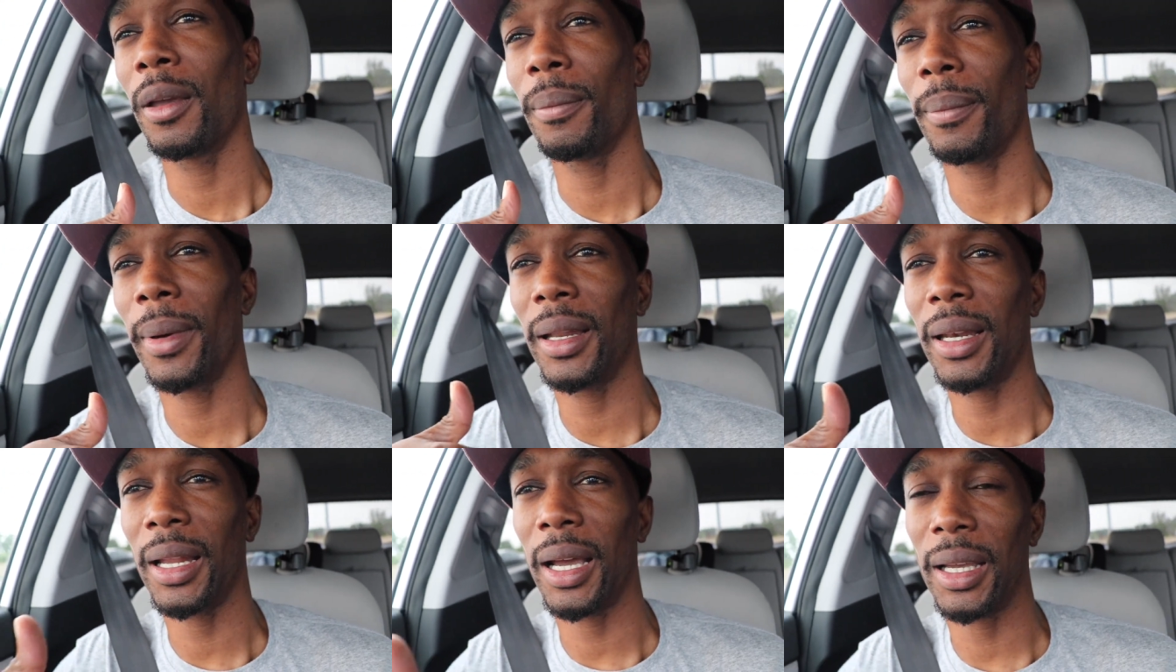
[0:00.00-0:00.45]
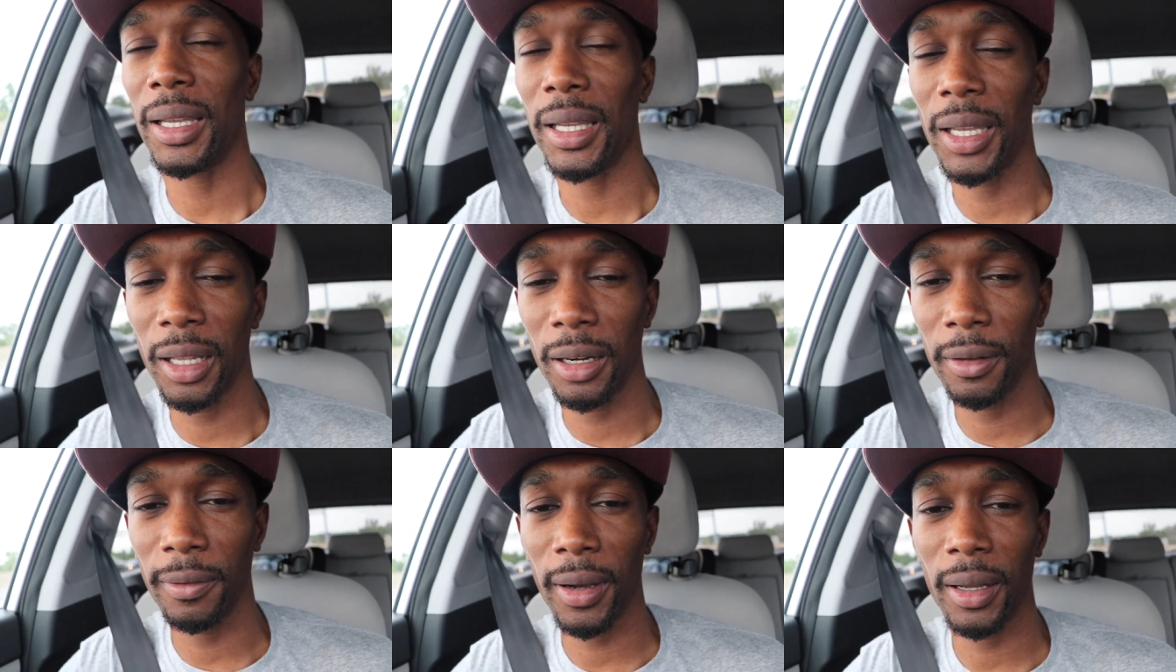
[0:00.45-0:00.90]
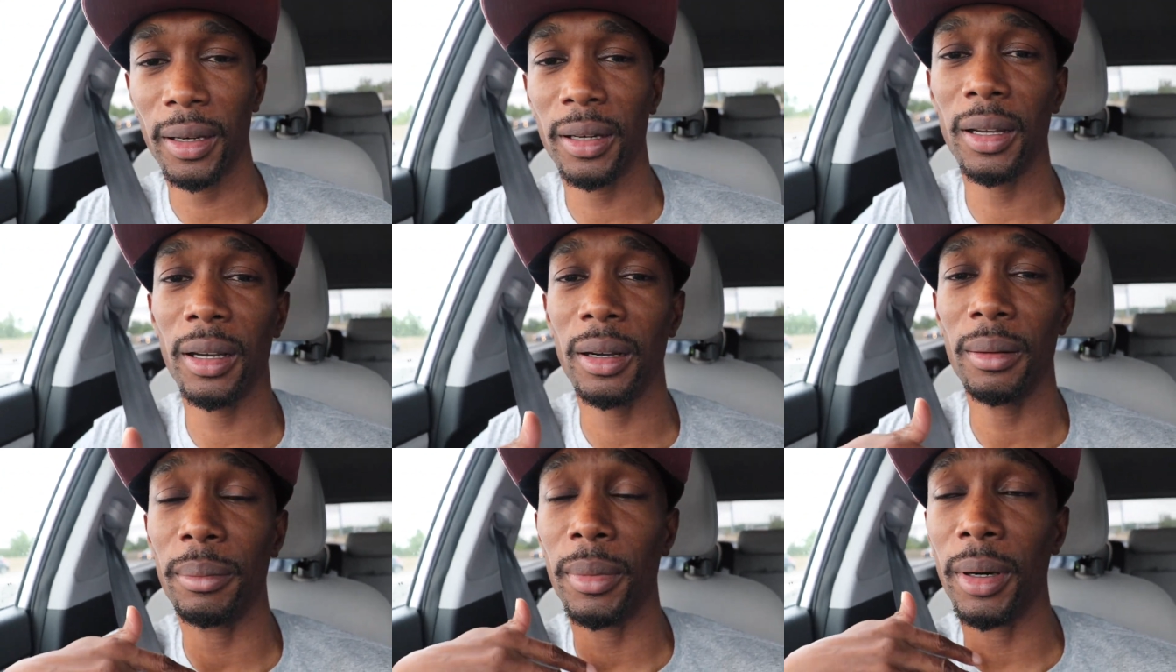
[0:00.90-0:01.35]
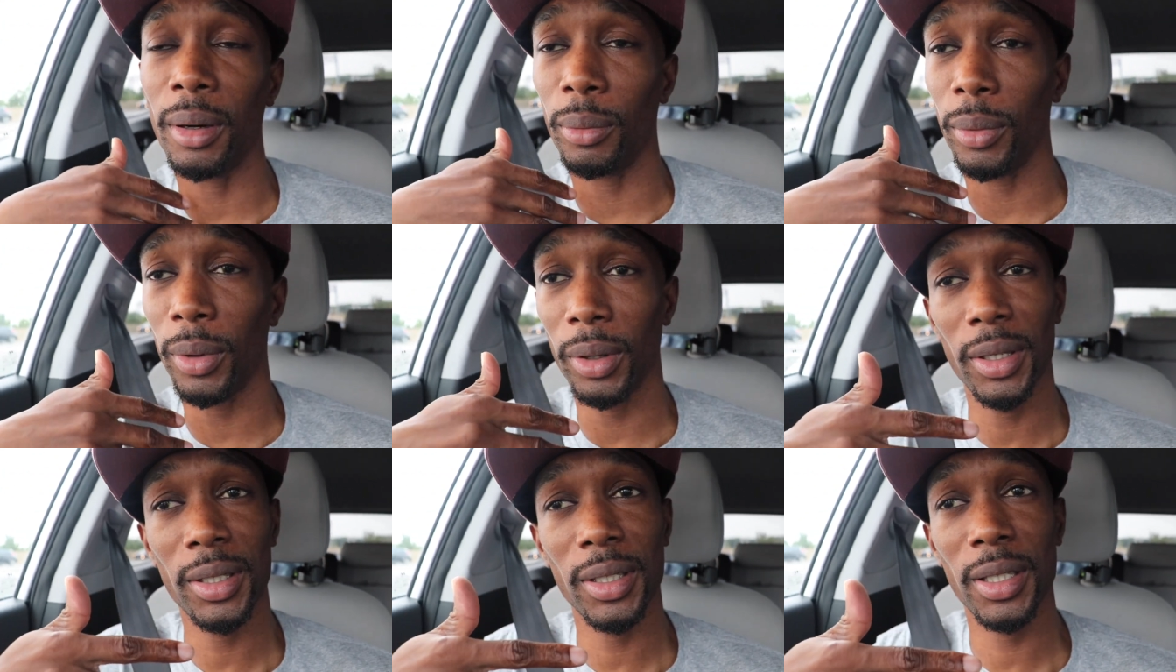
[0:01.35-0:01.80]
might not get it right now, but
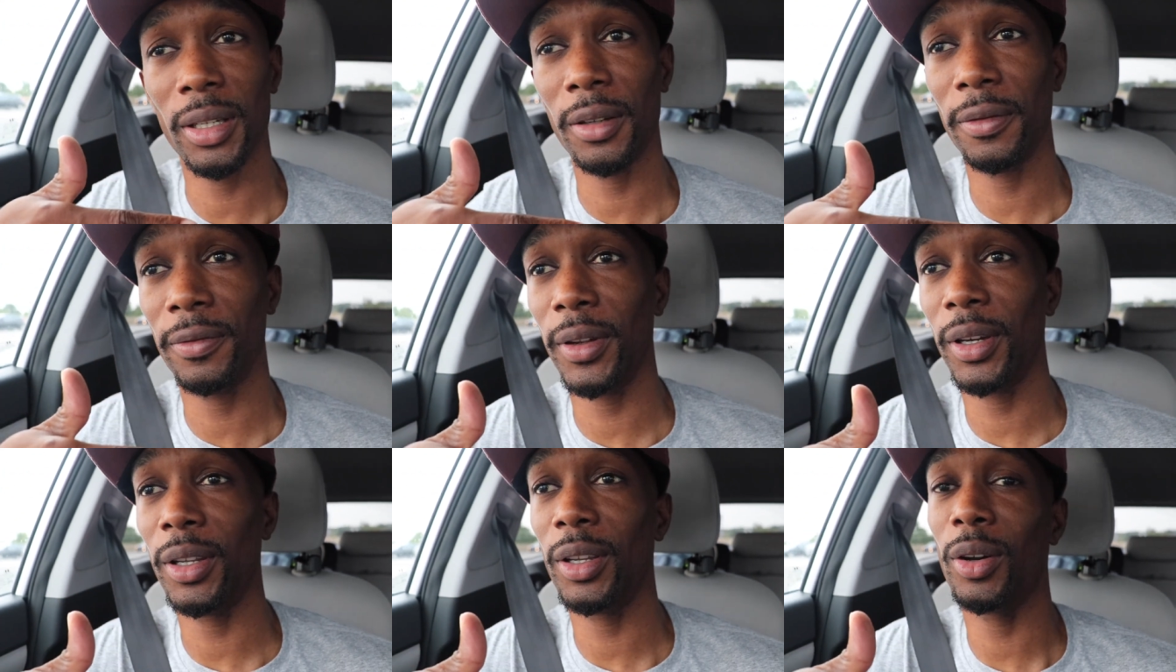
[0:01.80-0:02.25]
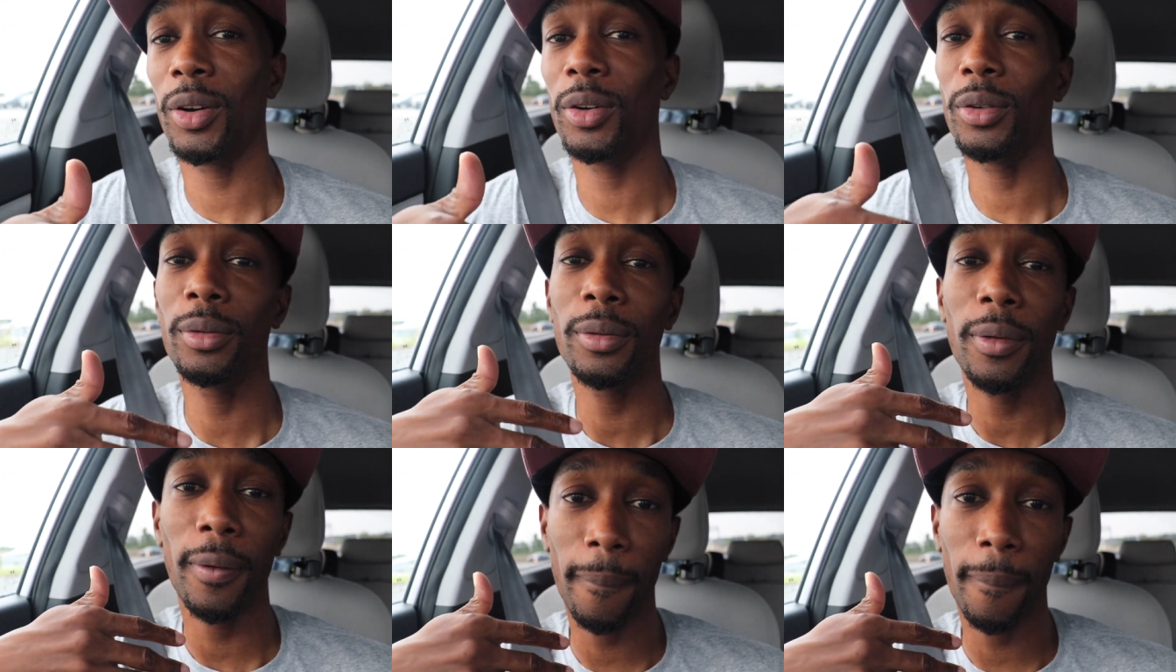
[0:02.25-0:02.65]
when you see the video